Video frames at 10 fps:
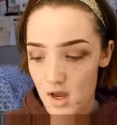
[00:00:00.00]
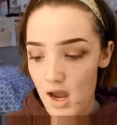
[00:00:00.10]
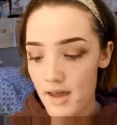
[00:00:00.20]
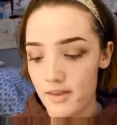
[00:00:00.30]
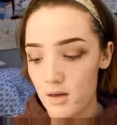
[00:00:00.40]

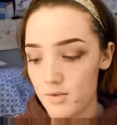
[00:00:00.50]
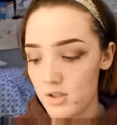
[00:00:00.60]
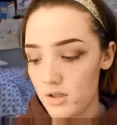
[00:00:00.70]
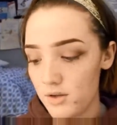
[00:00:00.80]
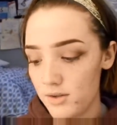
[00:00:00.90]
And then I'm just
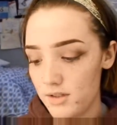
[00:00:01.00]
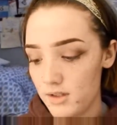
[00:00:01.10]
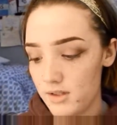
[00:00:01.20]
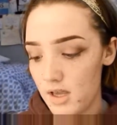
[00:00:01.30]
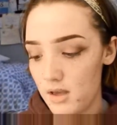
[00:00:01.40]
going to use the
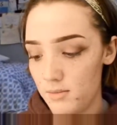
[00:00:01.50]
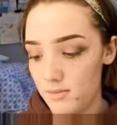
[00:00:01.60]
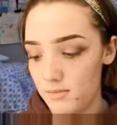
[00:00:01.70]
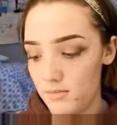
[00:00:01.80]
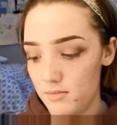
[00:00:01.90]
same
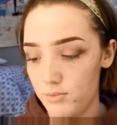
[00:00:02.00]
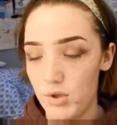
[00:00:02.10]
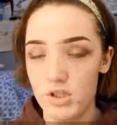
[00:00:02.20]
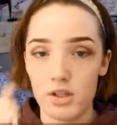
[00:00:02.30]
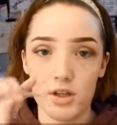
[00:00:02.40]

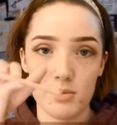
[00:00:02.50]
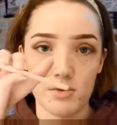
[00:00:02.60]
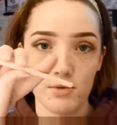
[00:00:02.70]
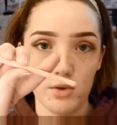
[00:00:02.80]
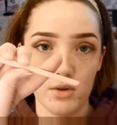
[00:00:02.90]
brush that I used before,